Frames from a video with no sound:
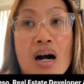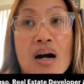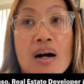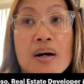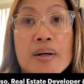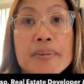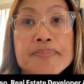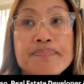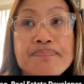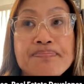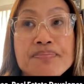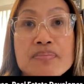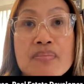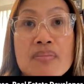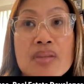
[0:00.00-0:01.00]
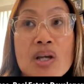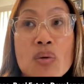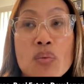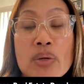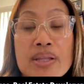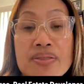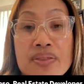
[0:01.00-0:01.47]
um,
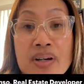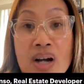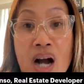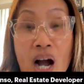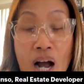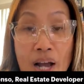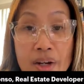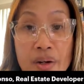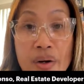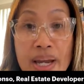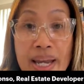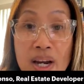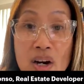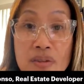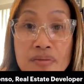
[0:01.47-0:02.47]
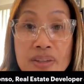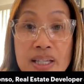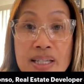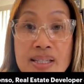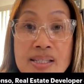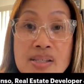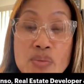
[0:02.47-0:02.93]
with the higher
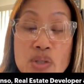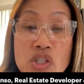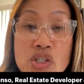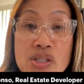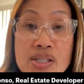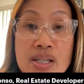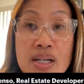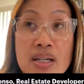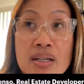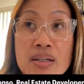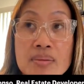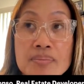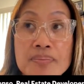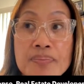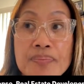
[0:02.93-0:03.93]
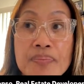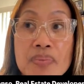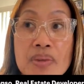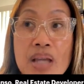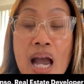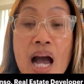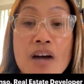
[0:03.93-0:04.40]
ARVs, which is
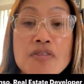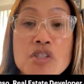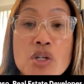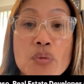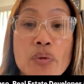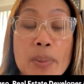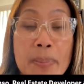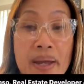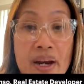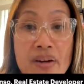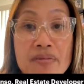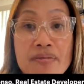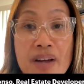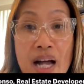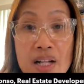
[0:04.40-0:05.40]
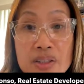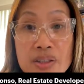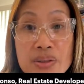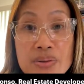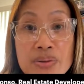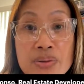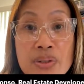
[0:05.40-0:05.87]
after repair
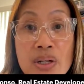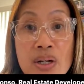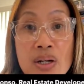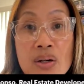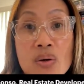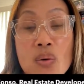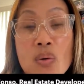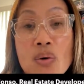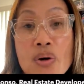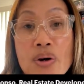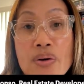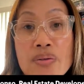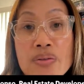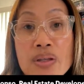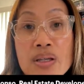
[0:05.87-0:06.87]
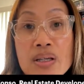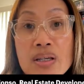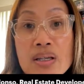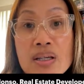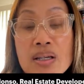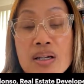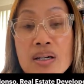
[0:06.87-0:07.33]
value, or
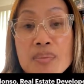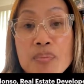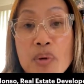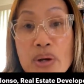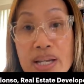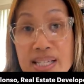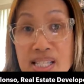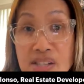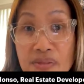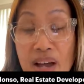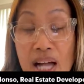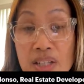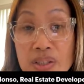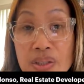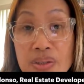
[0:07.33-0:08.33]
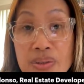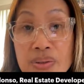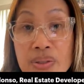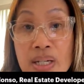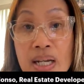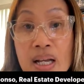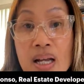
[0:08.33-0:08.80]
the appraised
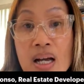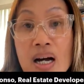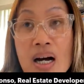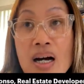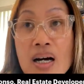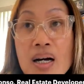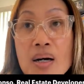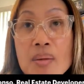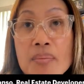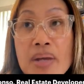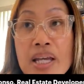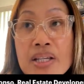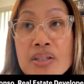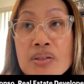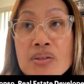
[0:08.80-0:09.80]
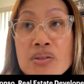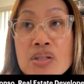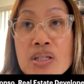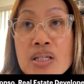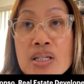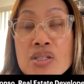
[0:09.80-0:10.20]
value. And